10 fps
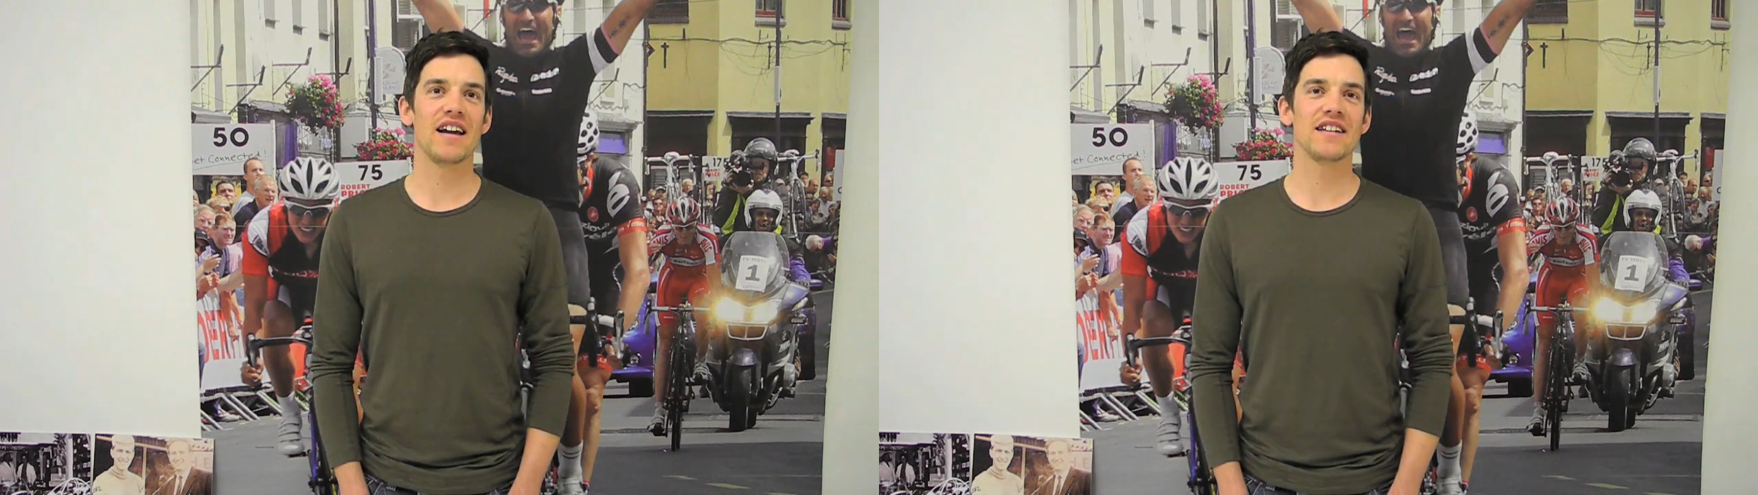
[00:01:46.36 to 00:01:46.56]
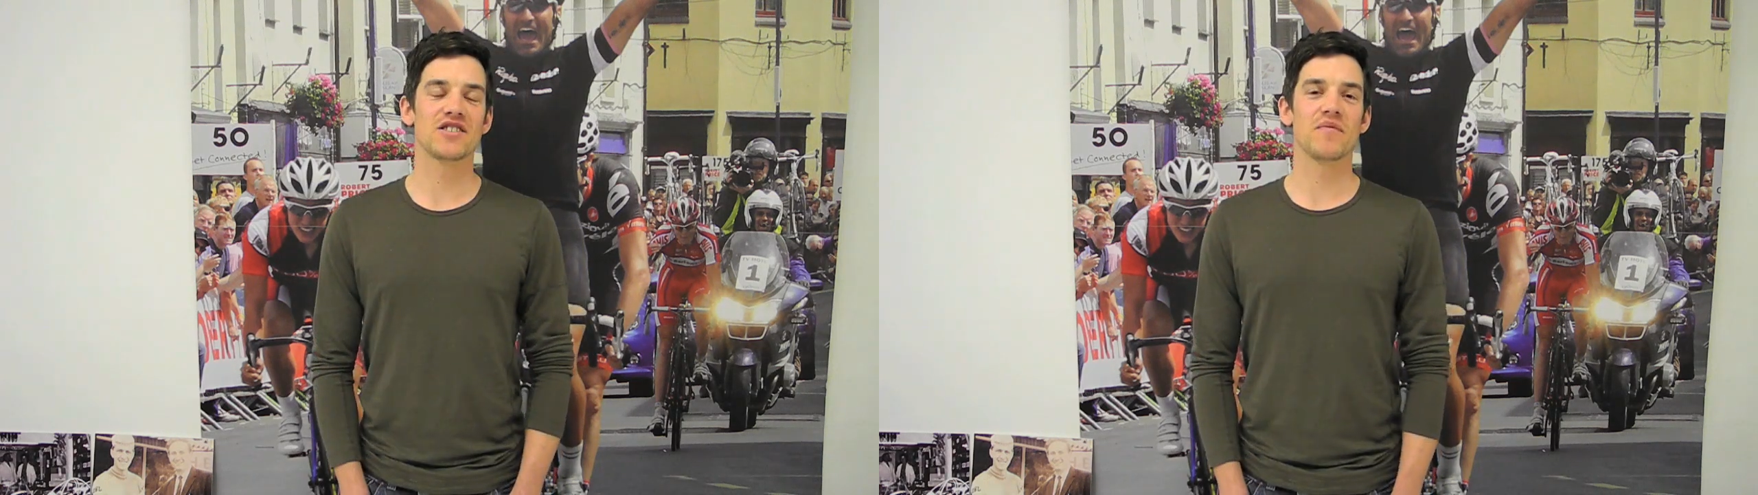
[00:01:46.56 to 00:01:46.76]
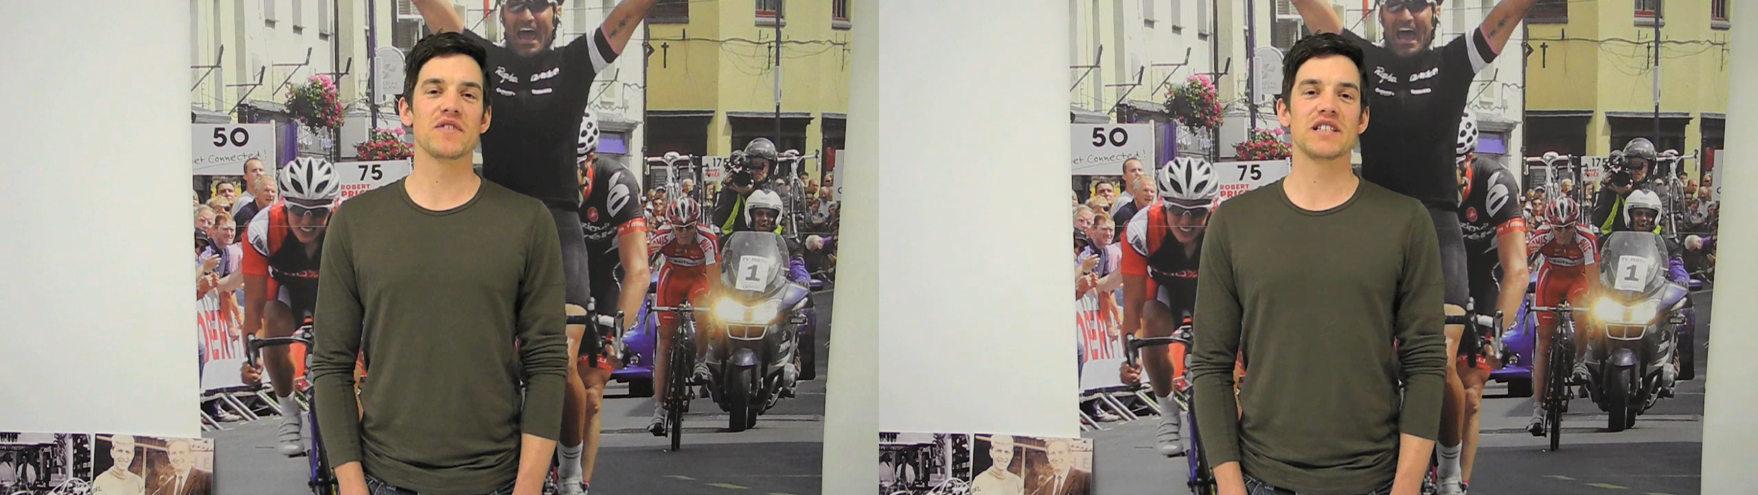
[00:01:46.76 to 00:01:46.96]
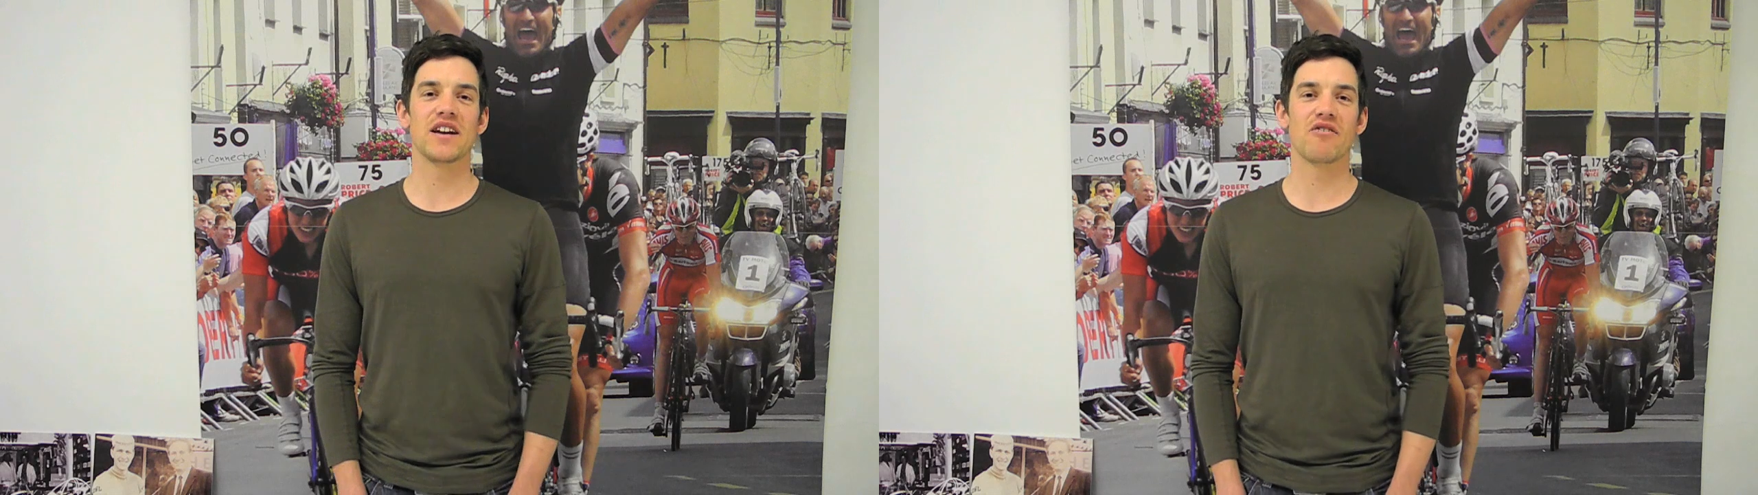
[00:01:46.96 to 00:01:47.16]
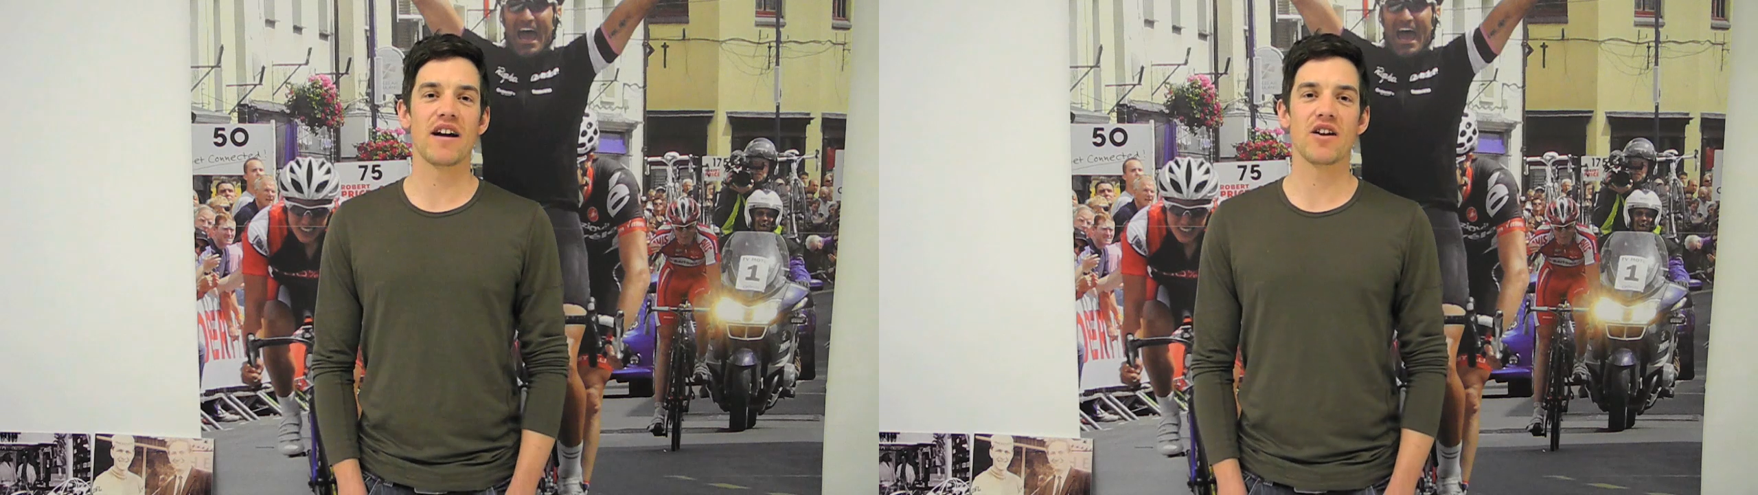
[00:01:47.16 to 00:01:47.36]
It's
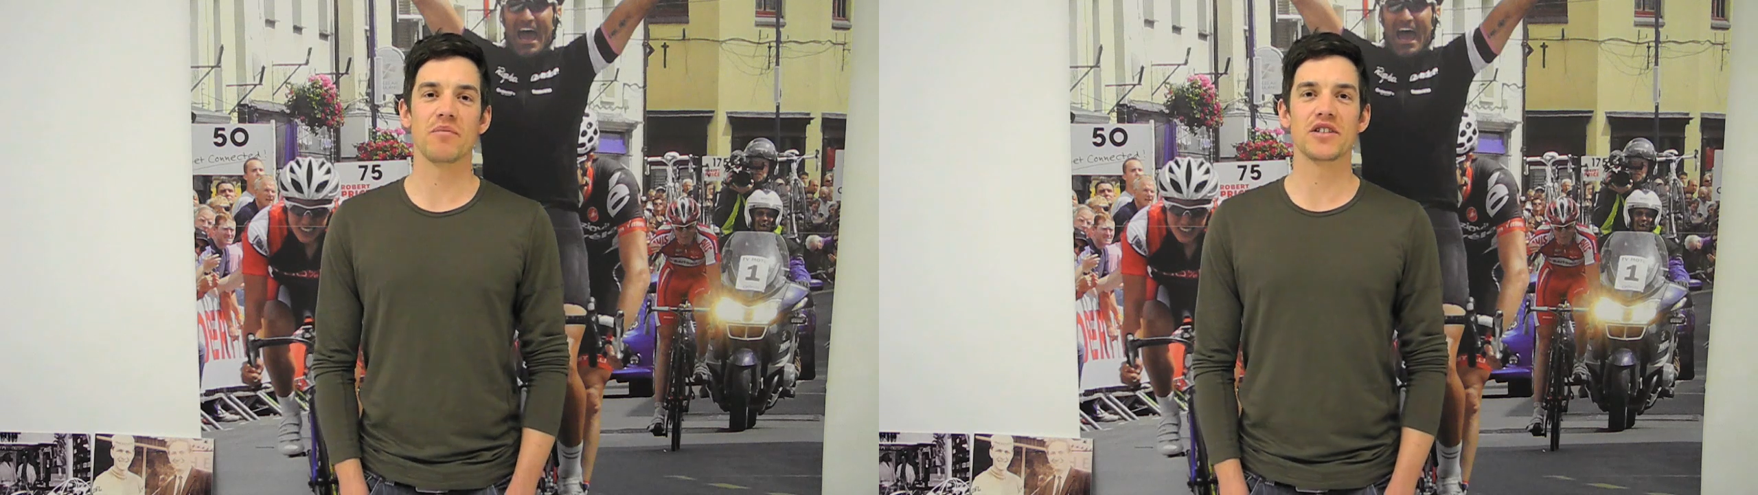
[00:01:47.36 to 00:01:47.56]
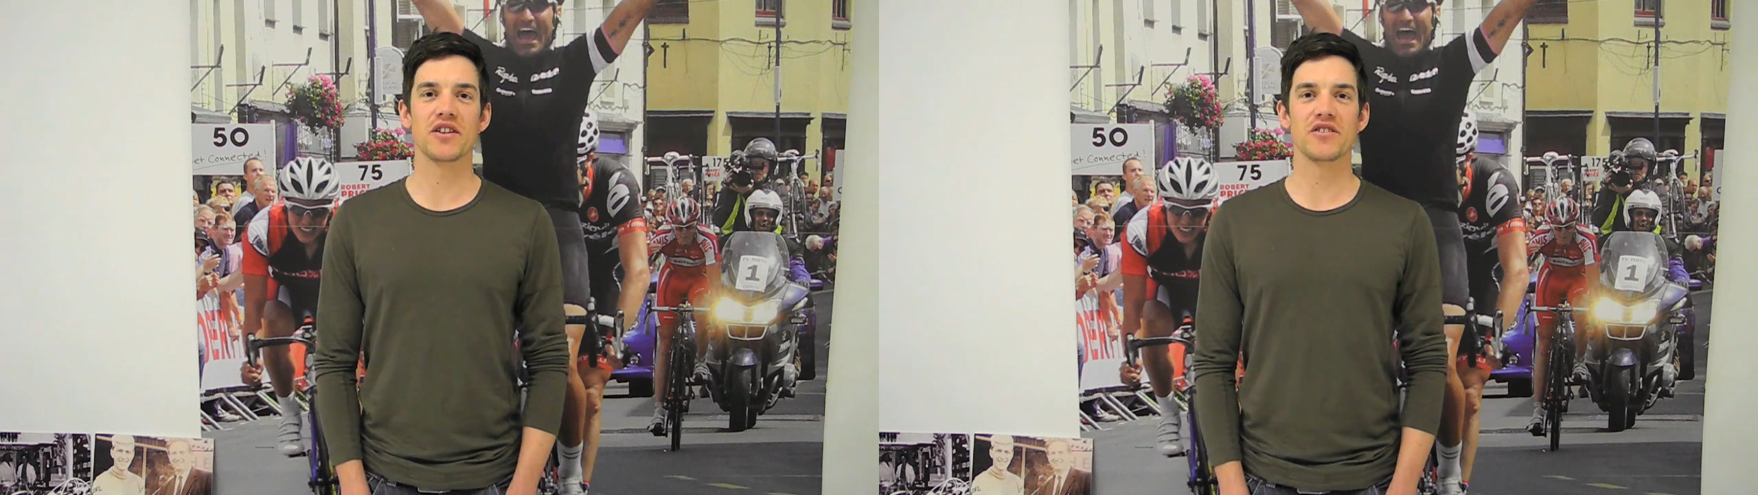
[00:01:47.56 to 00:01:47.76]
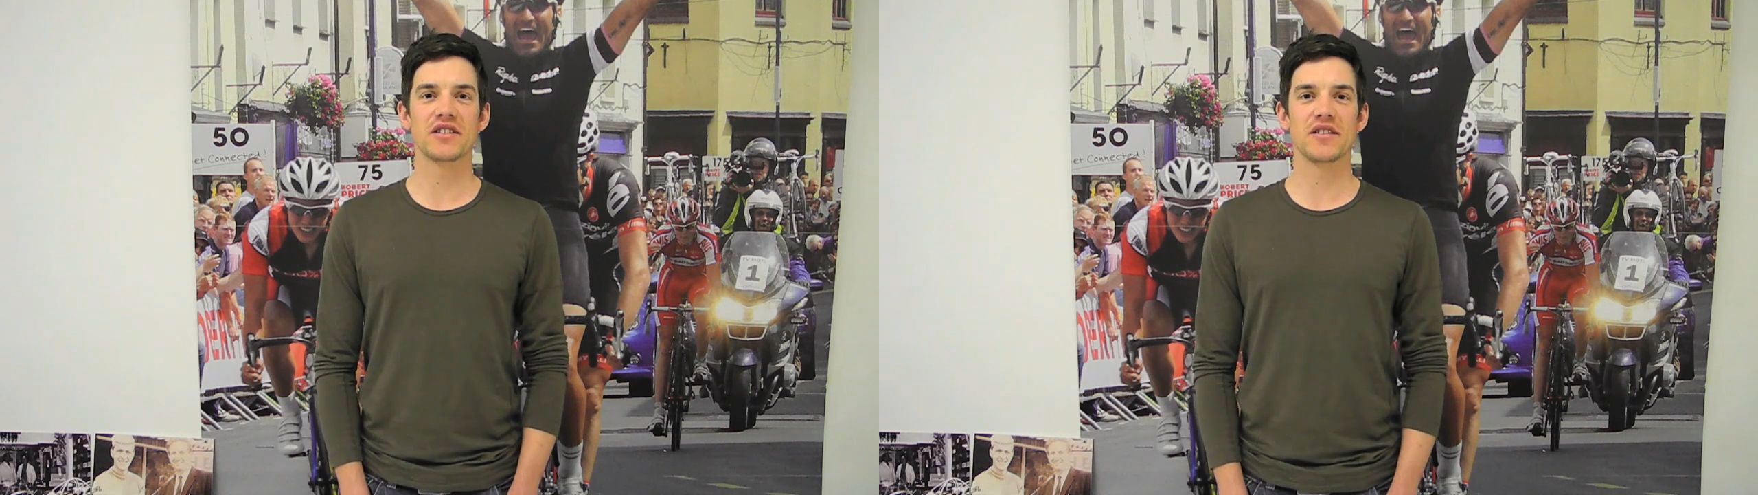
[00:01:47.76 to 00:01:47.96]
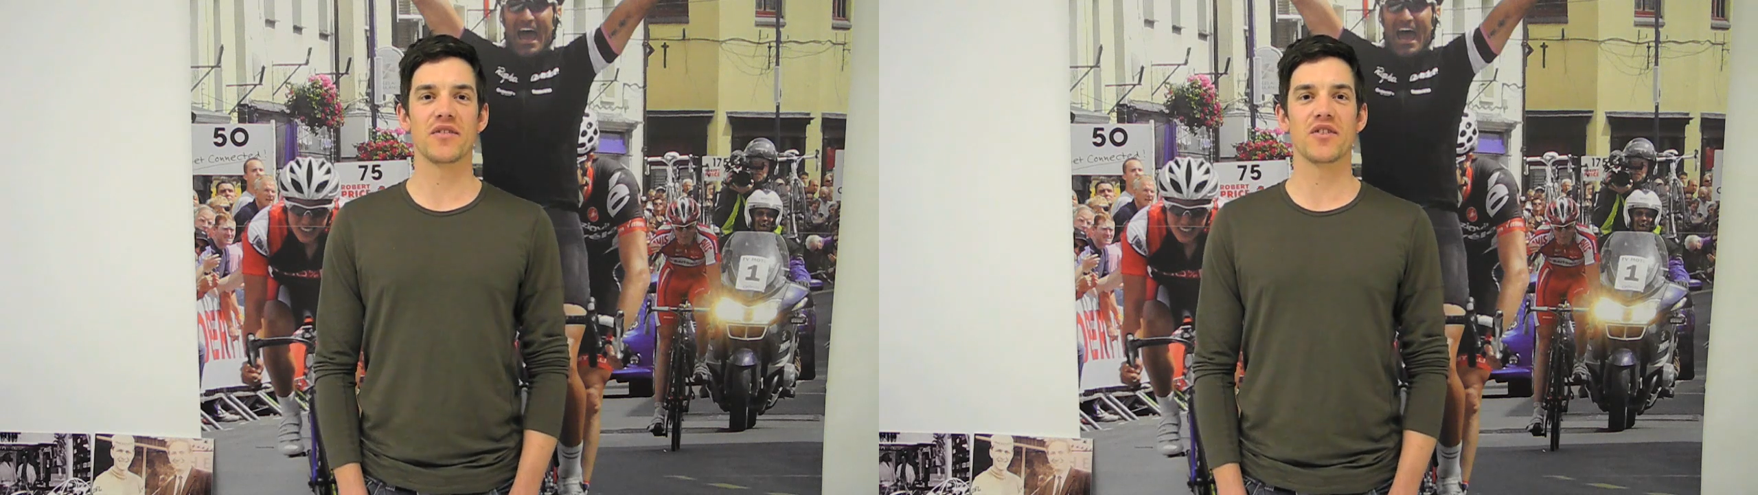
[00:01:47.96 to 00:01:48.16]
obviously a great opportunity for